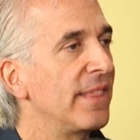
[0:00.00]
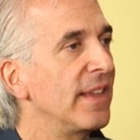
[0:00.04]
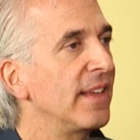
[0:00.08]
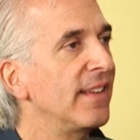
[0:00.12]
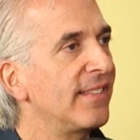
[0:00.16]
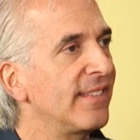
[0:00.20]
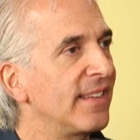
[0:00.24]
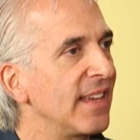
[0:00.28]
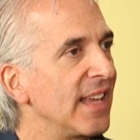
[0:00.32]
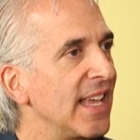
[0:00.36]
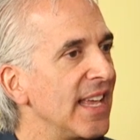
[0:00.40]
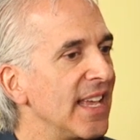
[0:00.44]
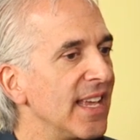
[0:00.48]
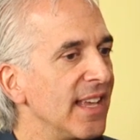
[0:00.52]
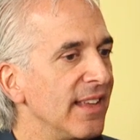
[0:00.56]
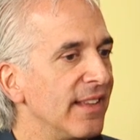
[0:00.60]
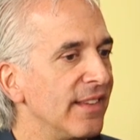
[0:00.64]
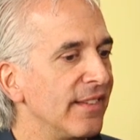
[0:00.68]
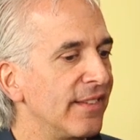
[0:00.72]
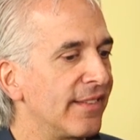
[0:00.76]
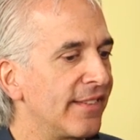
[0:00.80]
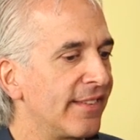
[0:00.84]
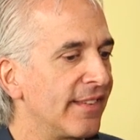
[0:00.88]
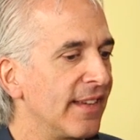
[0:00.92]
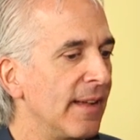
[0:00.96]
this
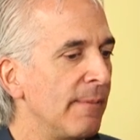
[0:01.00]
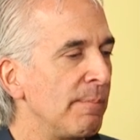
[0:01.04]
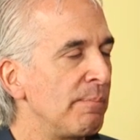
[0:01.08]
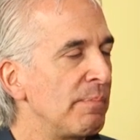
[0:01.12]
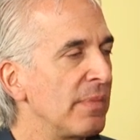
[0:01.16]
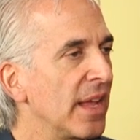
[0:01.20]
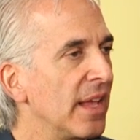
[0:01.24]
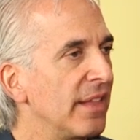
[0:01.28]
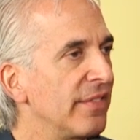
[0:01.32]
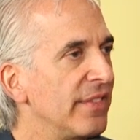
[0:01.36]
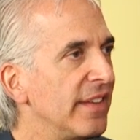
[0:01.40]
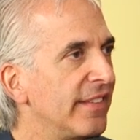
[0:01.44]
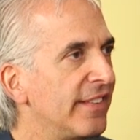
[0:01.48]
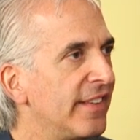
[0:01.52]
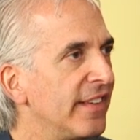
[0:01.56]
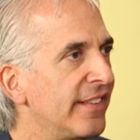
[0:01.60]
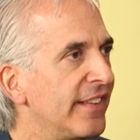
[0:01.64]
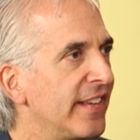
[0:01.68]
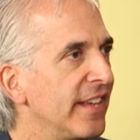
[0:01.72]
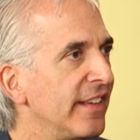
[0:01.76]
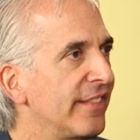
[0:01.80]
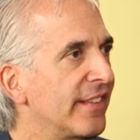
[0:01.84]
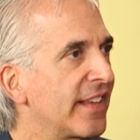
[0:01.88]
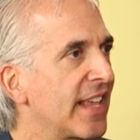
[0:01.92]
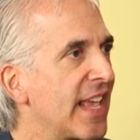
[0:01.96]
is, this is
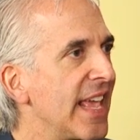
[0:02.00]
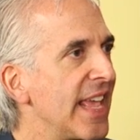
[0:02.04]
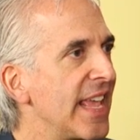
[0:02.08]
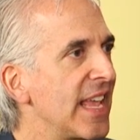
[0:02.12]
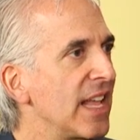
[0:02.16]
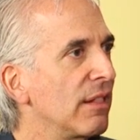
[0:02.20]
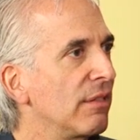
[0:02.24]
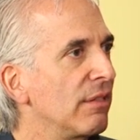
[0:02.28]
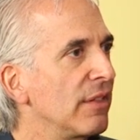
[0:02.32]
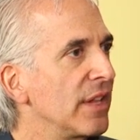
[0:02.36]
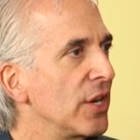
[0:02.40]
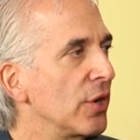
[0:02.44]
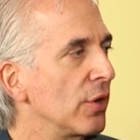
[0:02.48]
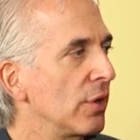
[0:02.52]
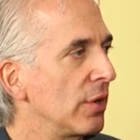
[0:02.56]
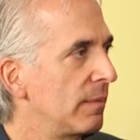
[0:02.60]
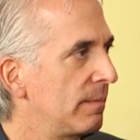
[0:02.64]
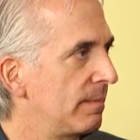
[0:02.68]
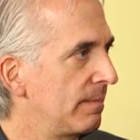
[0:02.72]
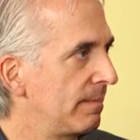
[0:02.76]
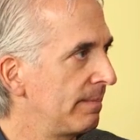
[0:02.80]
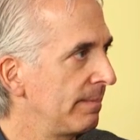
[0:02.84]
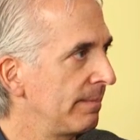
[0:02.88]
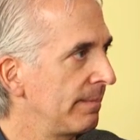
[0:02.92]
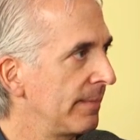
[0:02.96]
his King Lear.
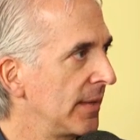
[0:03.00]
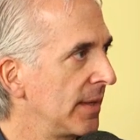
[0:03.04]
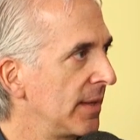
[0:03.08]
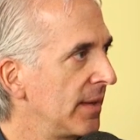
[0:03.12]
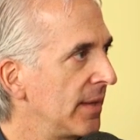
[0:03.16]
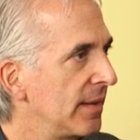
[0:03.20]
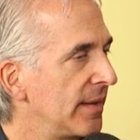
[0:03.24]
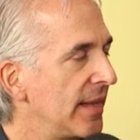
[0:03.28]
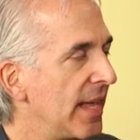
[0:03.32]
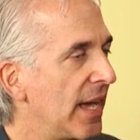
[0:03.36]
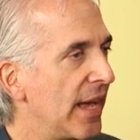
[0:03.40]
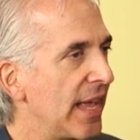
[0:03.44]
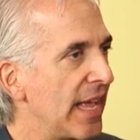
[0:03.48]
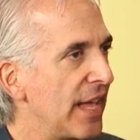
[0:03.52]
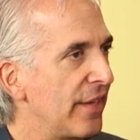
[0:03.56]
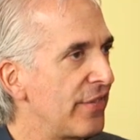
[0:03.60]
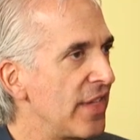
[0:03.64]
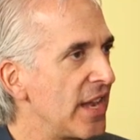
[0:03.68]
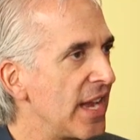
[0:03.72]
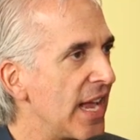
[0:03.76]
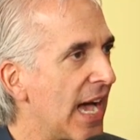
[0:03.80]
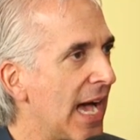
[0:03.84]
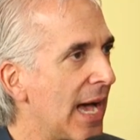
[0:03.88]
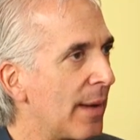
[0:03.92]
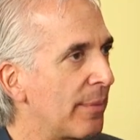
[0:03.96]
Now,
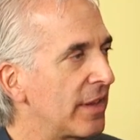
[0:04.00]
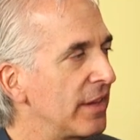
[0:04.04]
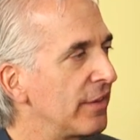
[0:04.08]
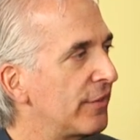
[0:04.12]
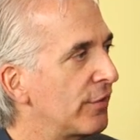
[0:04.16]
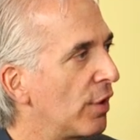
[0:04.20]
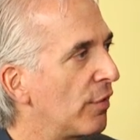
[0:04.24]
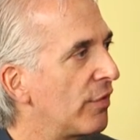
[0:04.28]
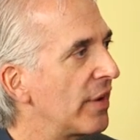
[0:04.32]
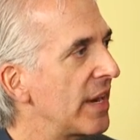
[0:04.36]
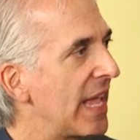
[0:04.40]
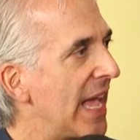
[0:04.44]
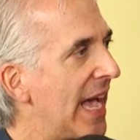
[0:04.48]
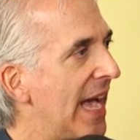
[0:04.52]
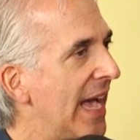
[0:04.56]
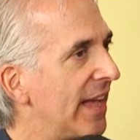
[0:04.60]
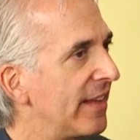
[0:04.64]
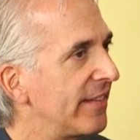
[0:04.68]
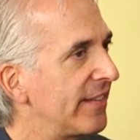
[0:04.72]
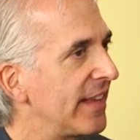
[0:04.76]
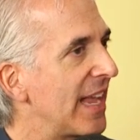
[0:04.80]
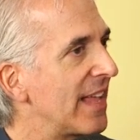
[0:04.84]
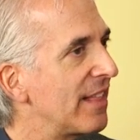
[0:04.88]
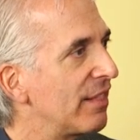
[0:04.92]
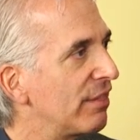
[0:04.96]
Anthony Hopkins already
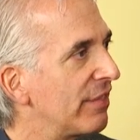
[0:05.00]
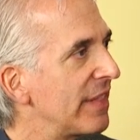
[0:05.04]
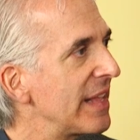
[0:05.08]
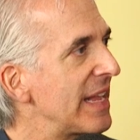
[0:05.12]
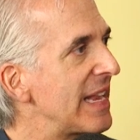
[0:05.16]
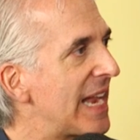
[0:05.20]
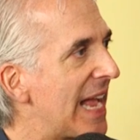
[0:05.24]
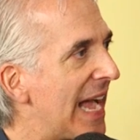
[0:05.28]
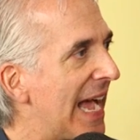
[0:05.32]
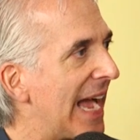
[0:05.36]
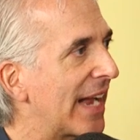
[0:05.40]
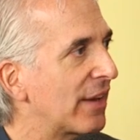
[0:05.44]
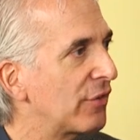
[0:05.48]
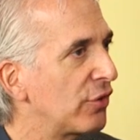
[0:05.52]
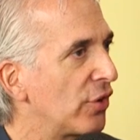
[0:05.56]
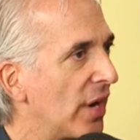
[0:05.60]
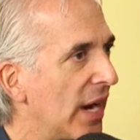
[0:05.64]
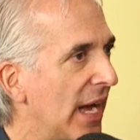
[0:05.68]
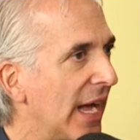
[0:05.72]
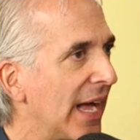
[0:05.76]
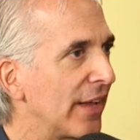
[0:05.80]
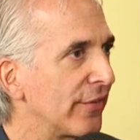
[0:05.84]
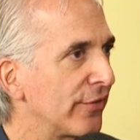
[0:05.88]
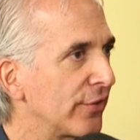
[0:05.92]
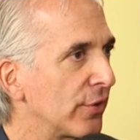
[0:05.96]
has a lead actor
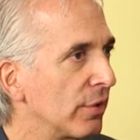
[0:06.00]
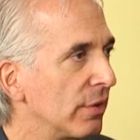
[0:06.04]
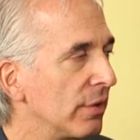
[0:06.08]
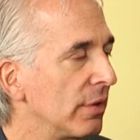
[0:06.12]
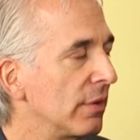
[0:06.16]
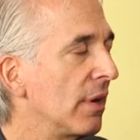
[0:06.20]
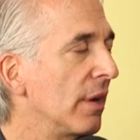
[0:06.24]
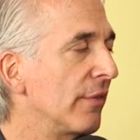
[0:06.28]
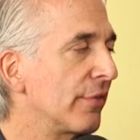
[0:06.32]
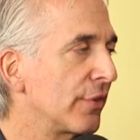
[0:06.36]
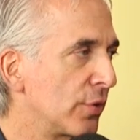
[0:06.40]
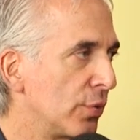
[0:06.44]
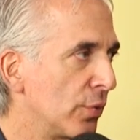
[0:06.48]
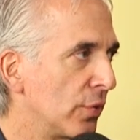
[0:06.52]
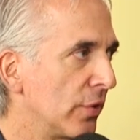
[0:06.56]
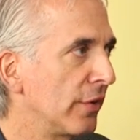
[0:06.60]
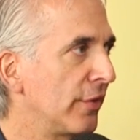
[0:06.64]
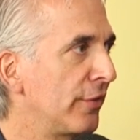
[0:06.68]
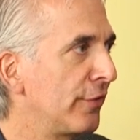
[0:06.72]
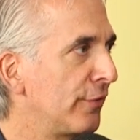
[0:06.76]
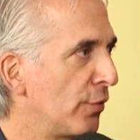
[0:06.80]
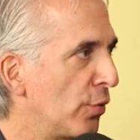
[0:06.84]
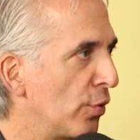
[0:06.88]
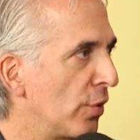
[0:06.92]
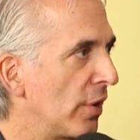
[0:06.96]
Oscar, of
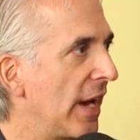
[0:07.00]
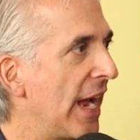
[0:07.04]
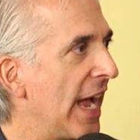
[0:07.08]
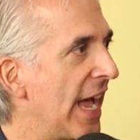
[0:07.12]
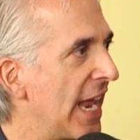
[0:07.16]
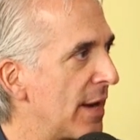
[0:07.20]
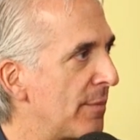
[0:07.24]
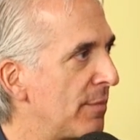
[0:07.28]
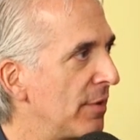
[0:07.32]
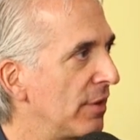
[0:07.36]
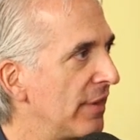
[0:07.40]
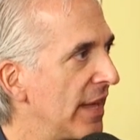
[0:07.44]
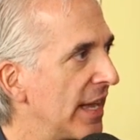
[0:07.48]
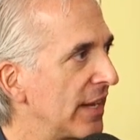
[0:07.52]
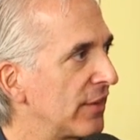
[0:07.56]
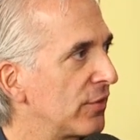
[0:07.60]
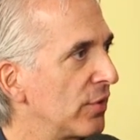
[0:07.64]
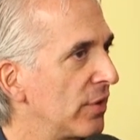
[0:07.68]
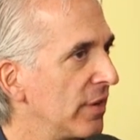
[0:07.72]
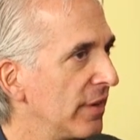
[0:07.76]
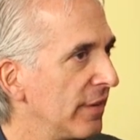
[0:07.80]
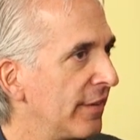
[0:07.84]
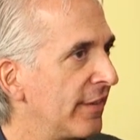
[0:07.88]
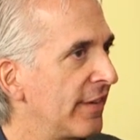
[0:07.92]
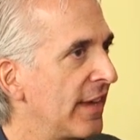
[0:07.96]
course, for Hannibal
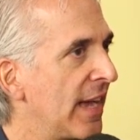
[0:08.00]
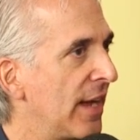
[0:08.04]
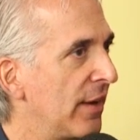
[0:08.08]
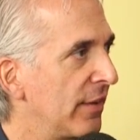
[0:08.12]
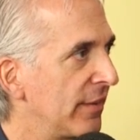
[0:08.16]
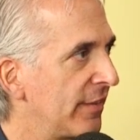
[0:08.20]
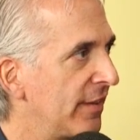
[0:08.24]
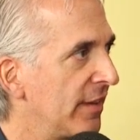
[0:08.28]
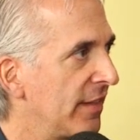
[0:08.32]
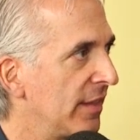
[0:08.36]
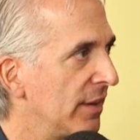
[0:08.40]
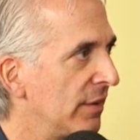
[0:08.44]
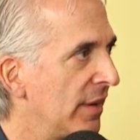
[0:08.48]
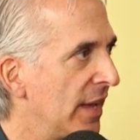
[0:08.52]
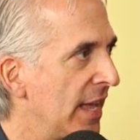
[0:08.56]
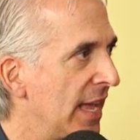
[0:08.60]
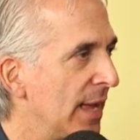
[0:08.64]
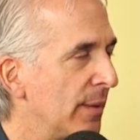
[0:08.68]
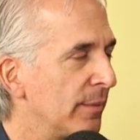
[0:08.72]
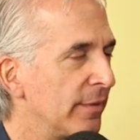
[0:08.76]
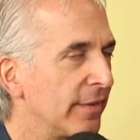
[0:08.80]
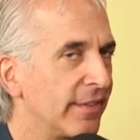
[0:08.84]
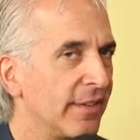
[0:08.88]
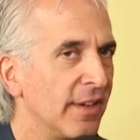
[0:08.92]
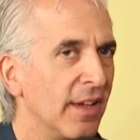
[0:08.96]
Lecter and Silence of the
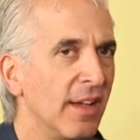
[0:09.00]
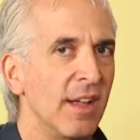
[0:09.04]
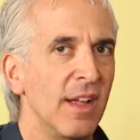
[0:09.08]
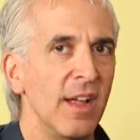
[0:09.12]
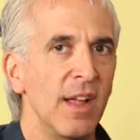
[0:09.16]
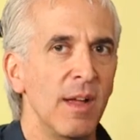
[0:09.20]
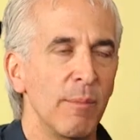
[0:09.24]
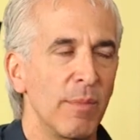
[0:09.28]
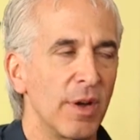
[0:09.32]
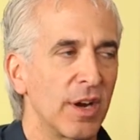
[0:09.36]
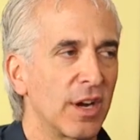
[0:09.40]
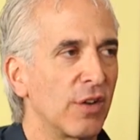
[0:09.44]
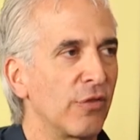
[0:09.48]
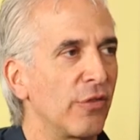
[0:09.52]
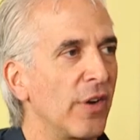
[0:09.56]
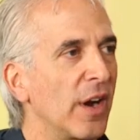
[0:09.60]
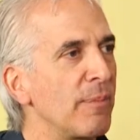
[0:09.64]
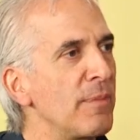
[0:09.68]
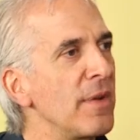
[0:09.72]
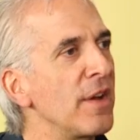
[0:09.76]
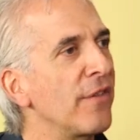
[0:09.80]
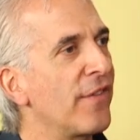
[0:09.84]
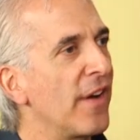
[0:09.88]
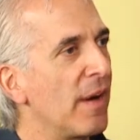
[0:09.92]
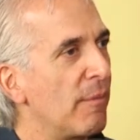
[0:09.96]
Lambs. But correct
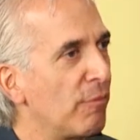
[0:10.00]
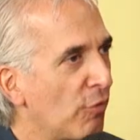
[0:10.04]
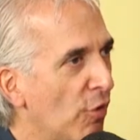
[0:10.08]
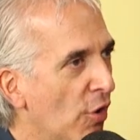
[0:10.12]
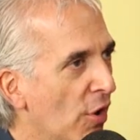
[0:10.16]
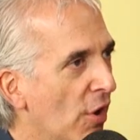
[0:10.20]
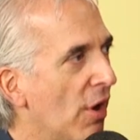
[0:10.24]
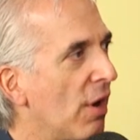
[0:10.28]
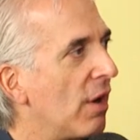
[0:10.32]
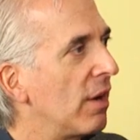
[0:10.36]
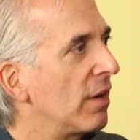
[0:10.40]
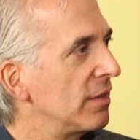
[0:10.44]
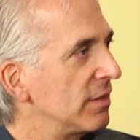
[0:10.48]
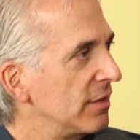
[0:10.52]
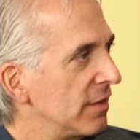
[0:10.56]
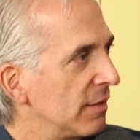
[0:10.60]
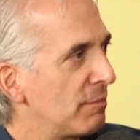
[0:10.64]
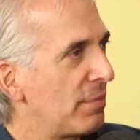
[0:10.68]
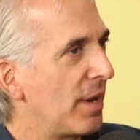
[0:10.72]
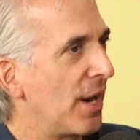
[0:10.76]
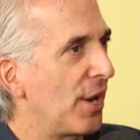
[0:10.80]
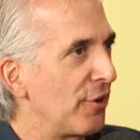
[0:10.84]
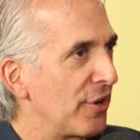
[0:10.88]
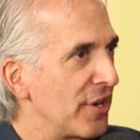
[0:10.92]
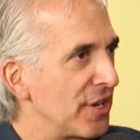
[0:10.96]
me if I'm wrong,
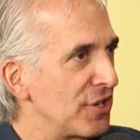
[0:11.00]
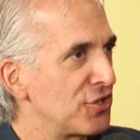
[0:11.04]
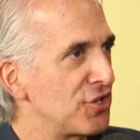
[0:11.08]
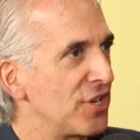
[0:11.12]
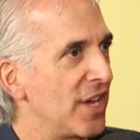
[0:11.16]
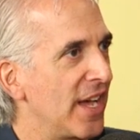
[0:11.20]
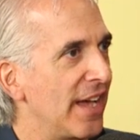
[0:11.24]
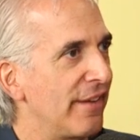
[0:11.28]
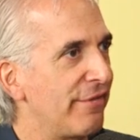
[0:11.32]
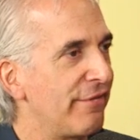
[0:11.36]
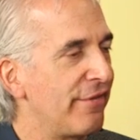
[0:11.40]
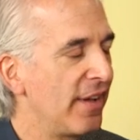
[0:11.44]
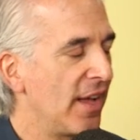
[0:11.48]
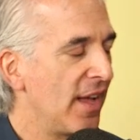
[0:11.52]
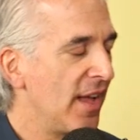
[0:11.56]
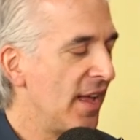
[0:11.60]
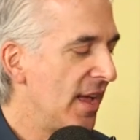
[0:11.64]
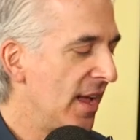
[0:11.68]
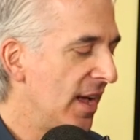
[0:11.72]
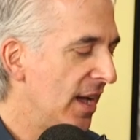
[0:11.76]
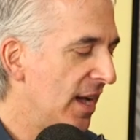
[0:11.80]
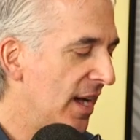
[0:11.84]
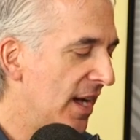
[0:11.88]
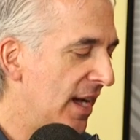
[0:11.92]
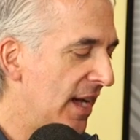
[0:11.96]
Perry and Jeff,
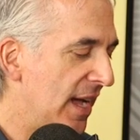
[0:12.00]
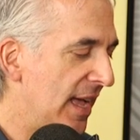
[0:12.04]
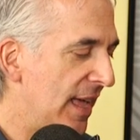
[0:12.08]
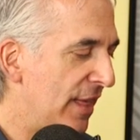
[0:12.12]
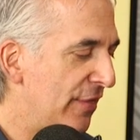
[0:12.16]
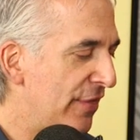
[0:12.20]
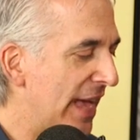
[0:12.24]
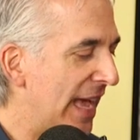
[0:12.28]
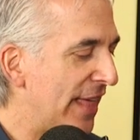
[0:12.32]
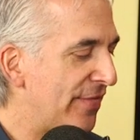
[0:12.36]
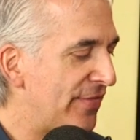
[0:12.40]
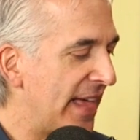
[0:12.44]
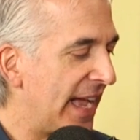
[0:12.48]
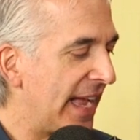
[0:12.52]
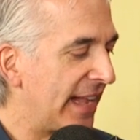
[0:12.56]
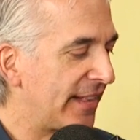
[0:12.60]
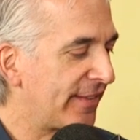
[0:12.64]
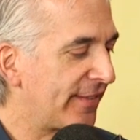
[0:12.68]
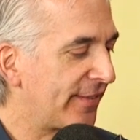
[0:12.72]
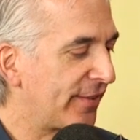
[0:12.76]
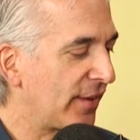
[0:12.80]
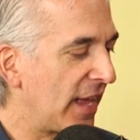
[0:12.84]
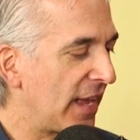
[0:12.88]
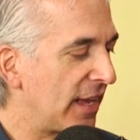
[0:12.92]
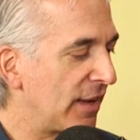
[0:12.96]
uh, that
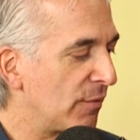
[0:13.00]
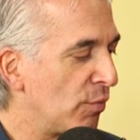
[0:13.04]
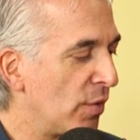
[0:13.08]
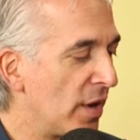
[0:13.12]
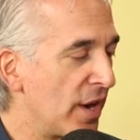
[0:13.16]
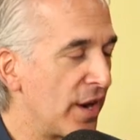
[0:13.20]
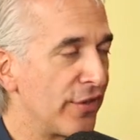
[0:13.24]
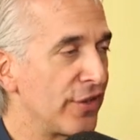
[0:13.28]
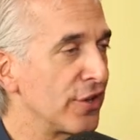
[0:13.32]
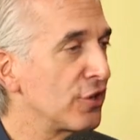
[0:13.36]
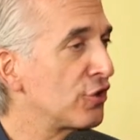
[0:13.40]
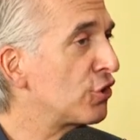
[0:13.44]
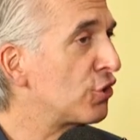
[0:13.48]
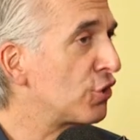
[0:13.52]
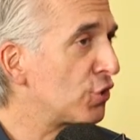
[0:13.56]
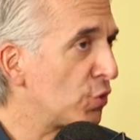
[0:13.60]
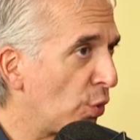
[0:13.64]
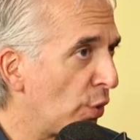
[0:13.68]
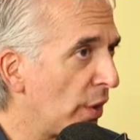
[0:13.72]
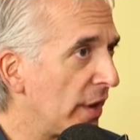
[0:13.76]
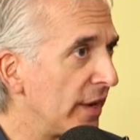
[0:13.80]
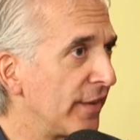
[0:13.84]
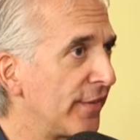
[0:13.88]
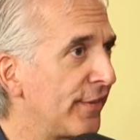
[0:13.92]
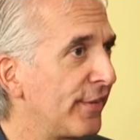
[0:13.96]
that's like one of the
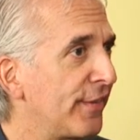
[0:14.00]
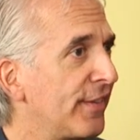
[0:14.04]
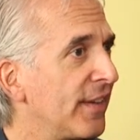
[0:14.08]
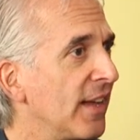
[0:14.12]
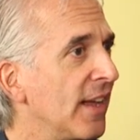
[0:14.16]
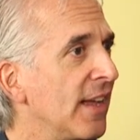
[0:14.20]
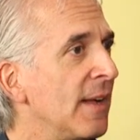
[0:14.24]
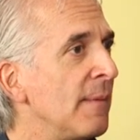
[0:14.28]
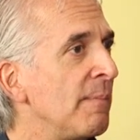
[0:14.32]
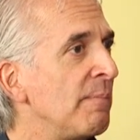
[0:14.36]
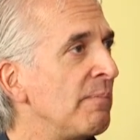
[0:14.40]
shortest